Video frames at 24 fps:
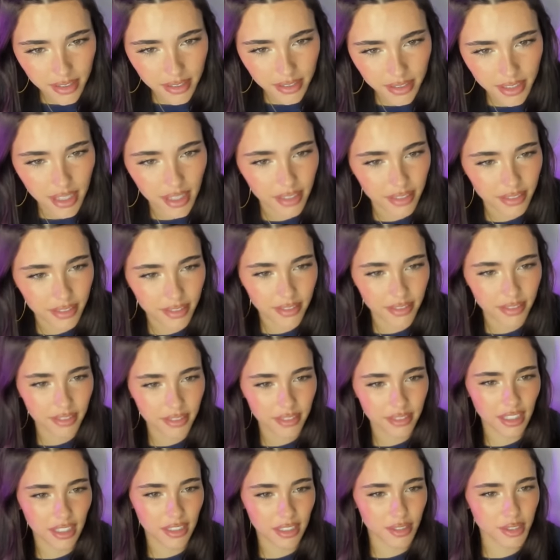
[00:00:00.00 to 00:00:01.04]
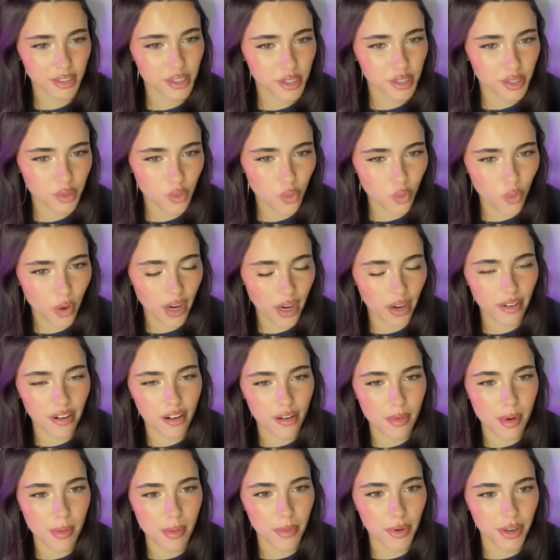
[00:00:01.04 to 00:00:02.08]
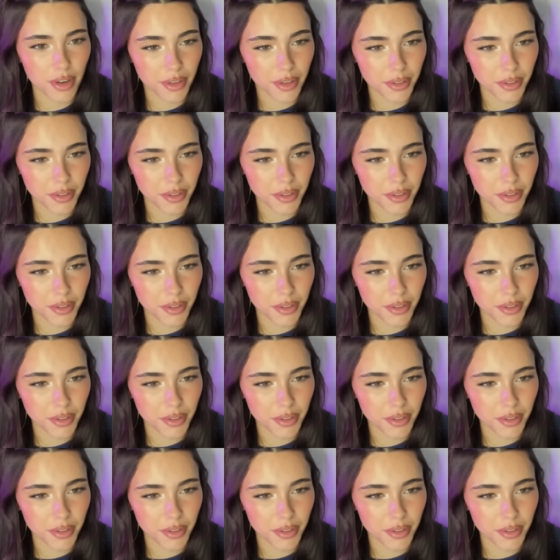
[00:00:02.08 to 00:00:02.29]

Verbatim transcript: Yeah. I swear I remember you.